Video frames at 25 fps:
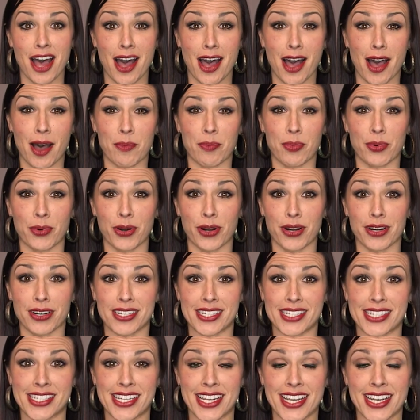upward,
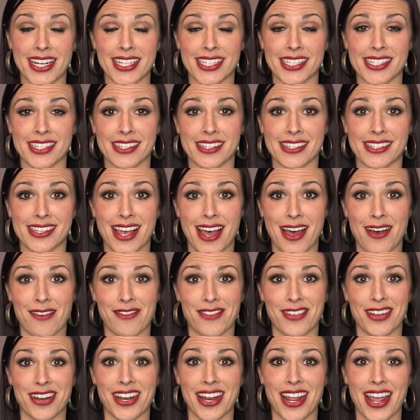6,
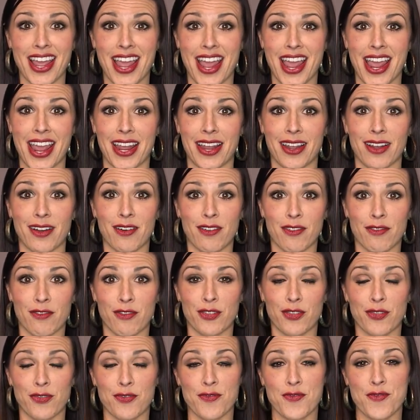7, 8.
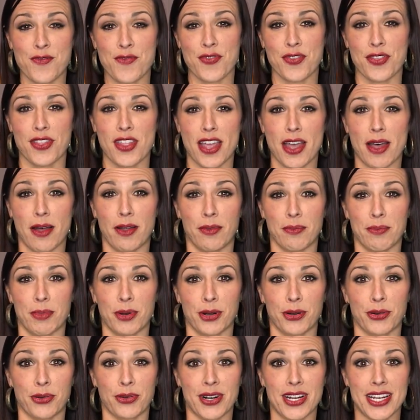
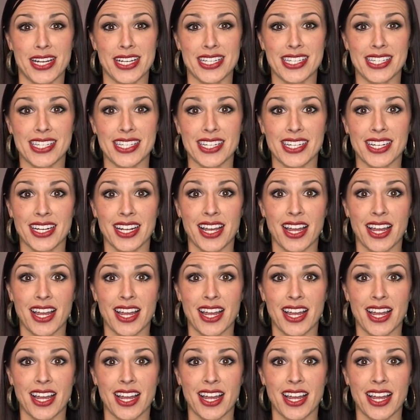Elbow, wrist,